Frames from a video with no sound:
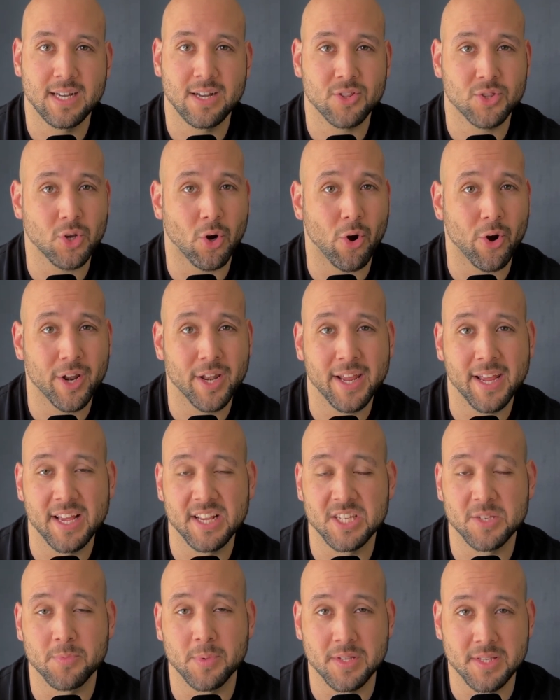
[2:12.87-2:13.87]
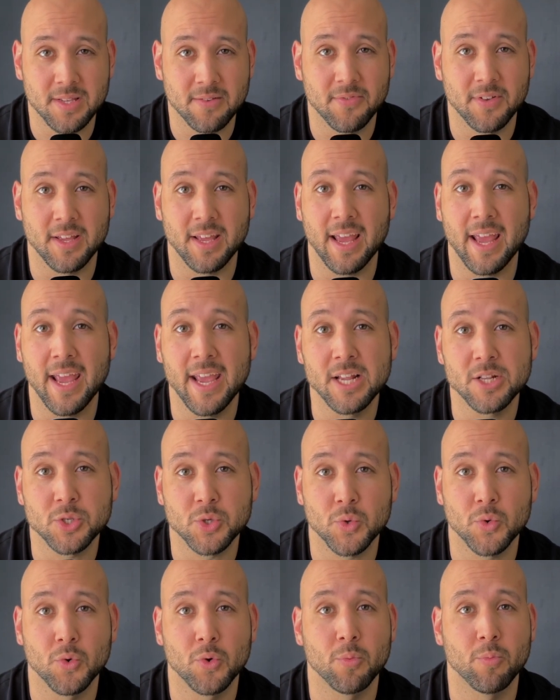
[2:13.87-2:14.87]
targeting a specific age
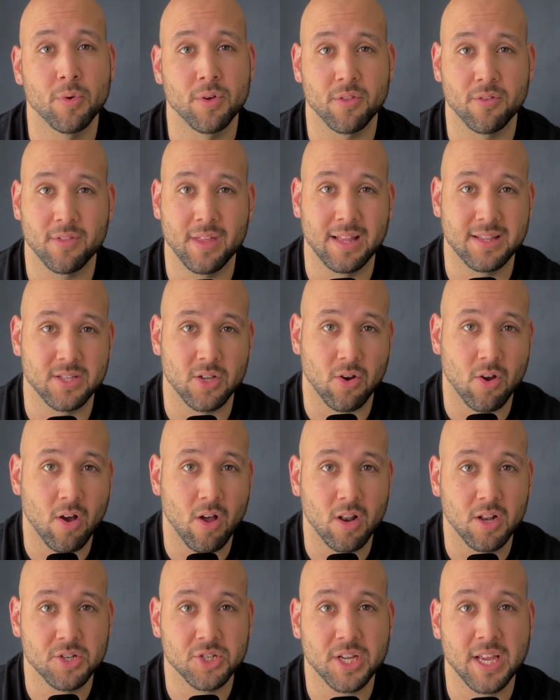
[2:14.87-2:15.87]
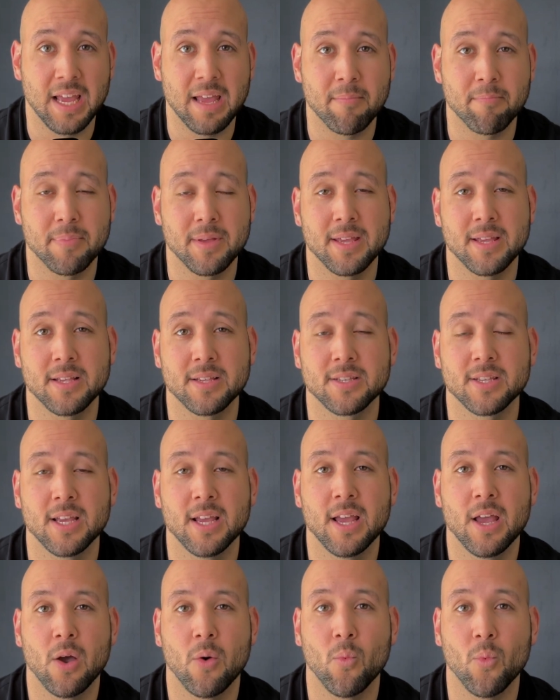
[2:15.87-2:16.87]
group, whether that's a college campus,
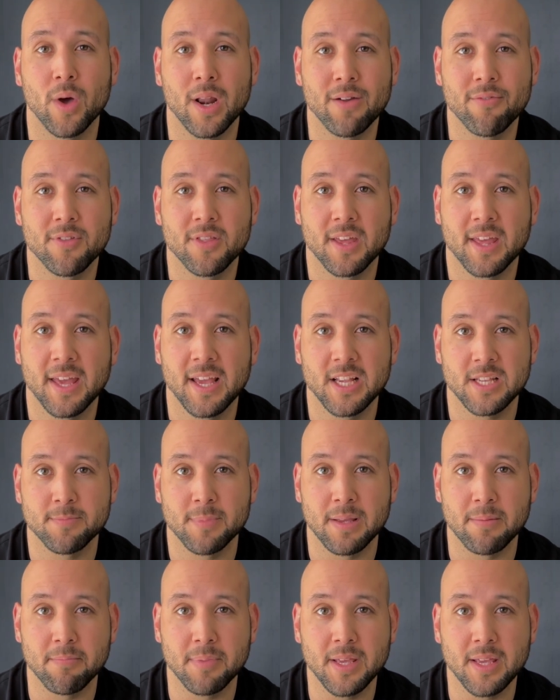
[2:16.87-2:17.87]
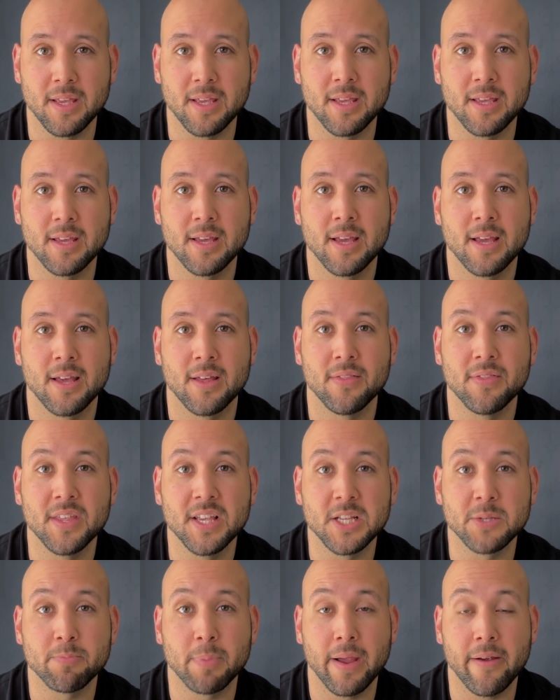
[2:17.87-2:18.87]
whatever the case may be.
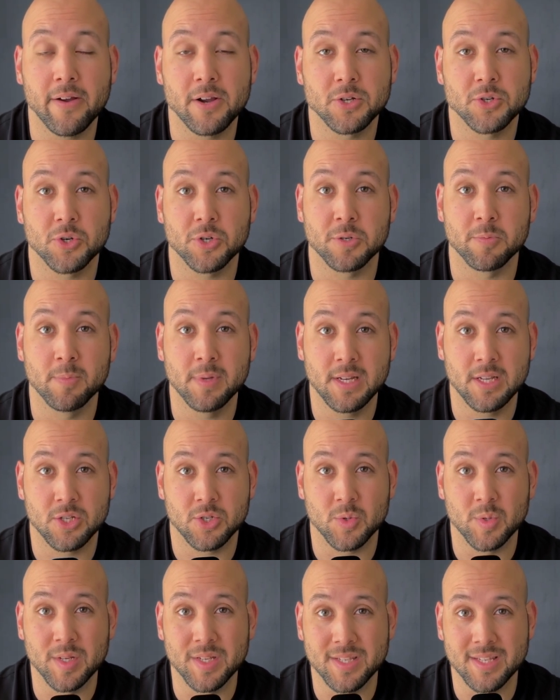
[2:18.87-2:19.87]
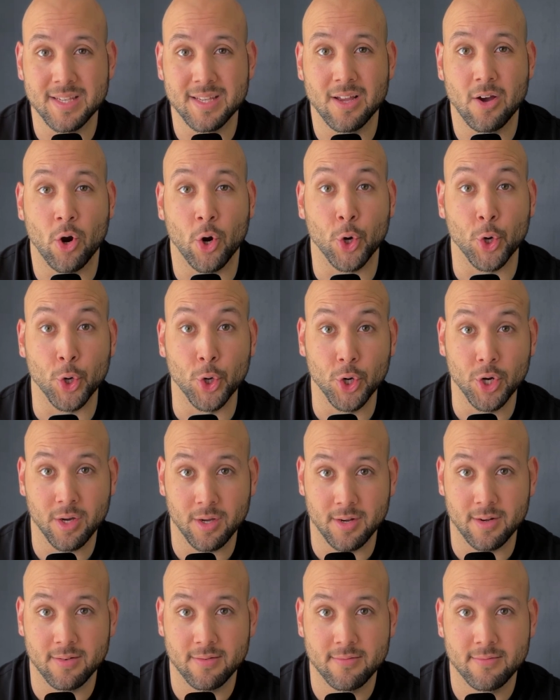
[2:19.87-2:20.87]
These parachurch ministries are
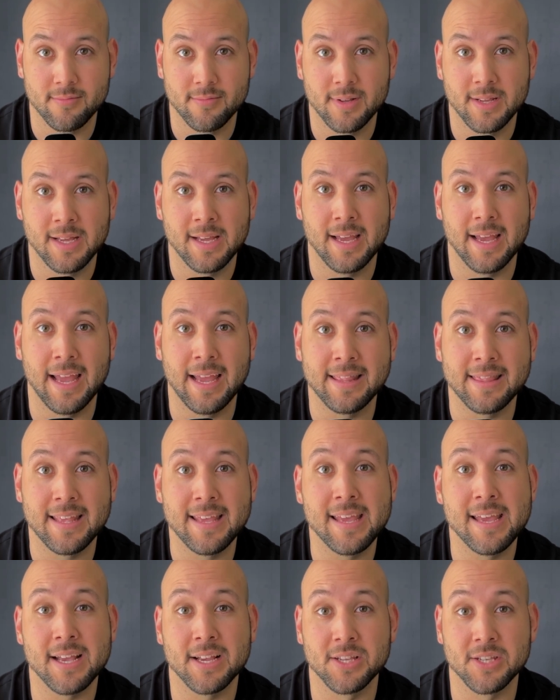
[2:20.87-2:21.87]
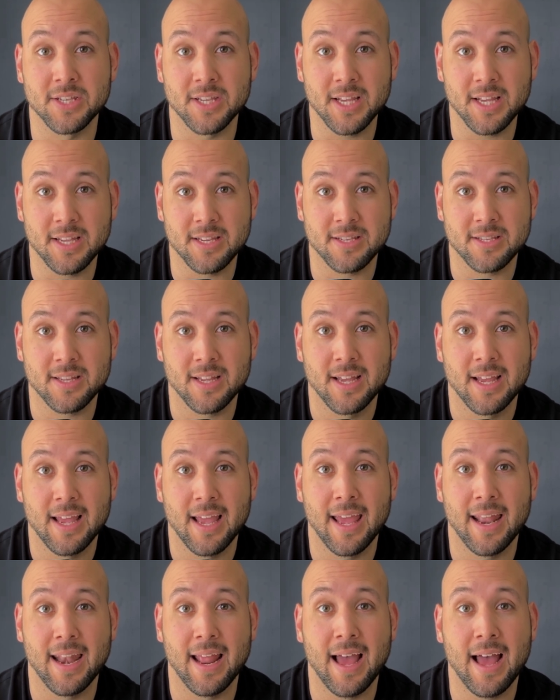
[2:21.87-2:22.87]
good, and they exist
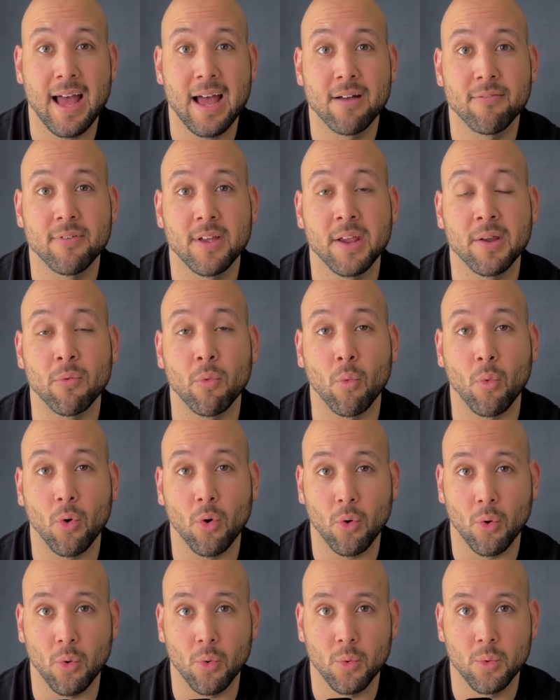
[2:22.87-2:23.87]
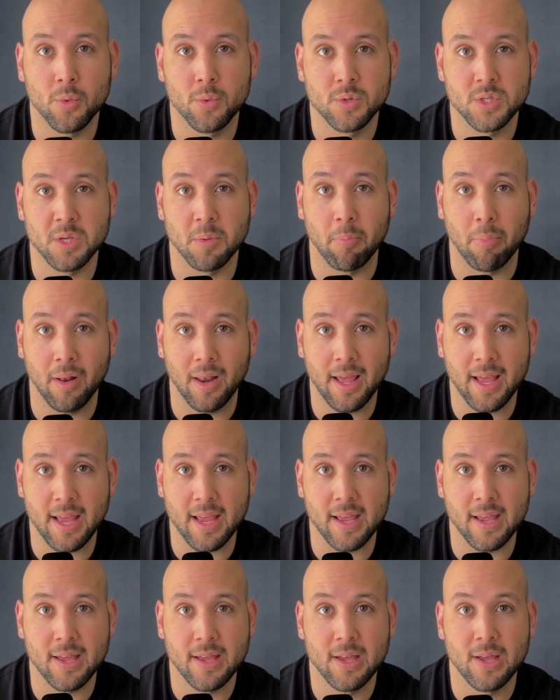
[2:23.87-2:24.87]
and have a role to
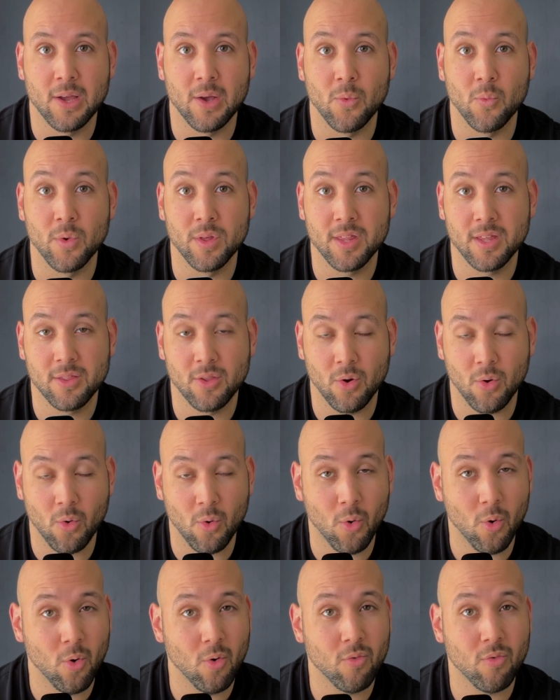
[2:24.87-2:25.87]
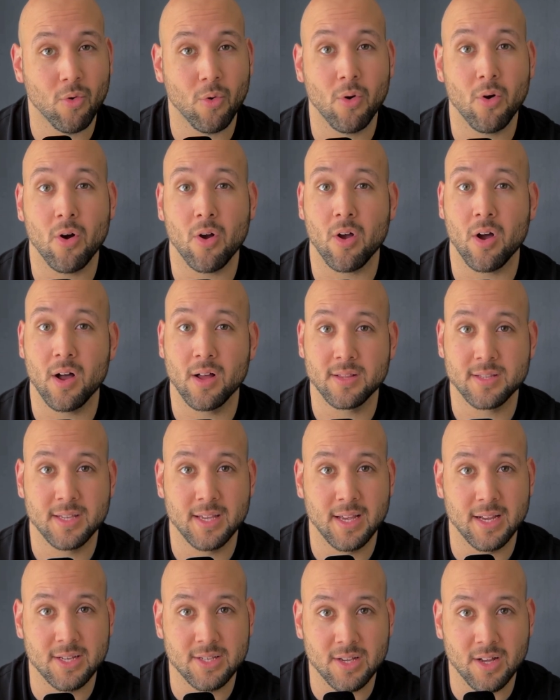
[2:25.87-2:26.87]
play within the overall
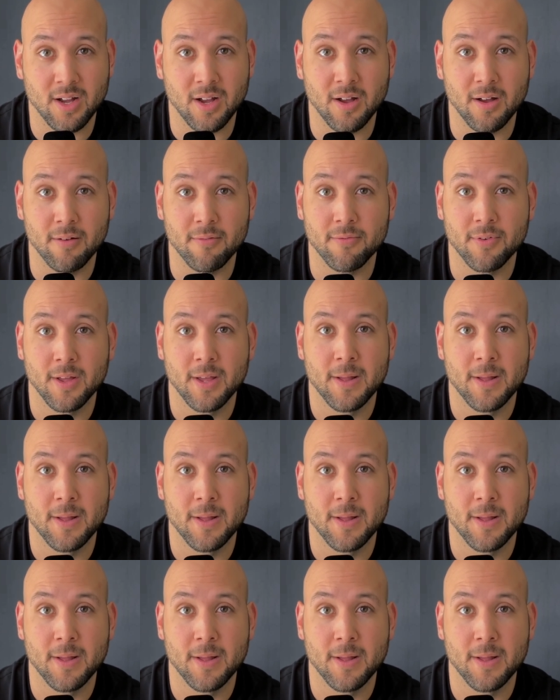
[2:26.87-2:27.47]
context of